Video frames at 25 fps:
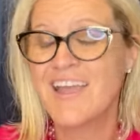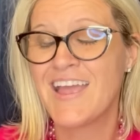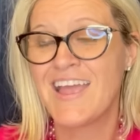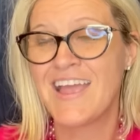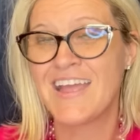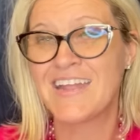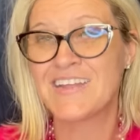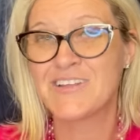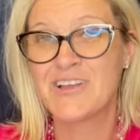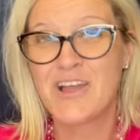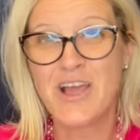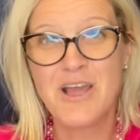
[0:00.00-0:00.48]

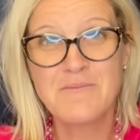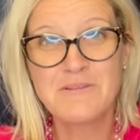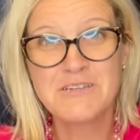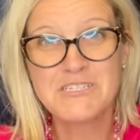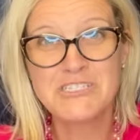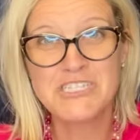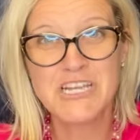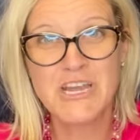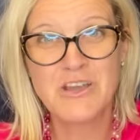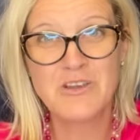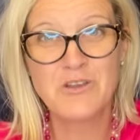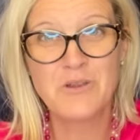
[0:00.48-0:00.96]
and come
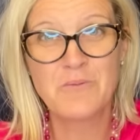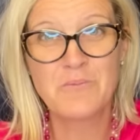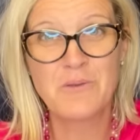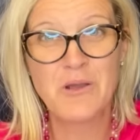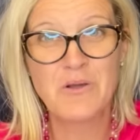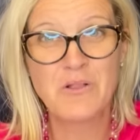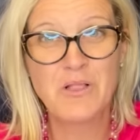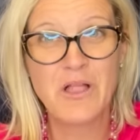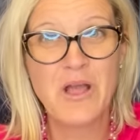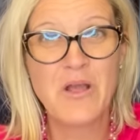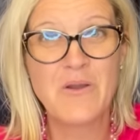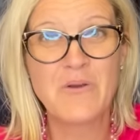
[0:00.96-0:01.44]
and share your
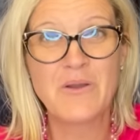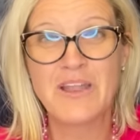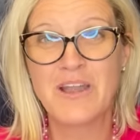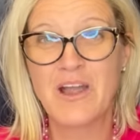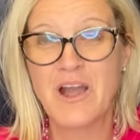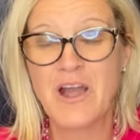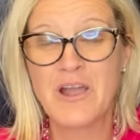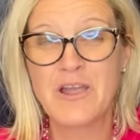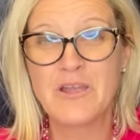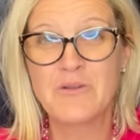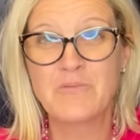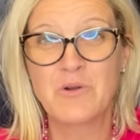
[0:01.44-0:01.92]
bolo and
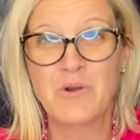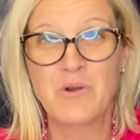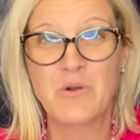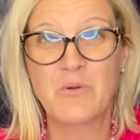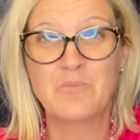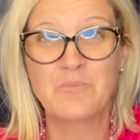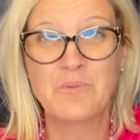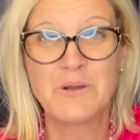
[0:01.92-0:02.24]
I will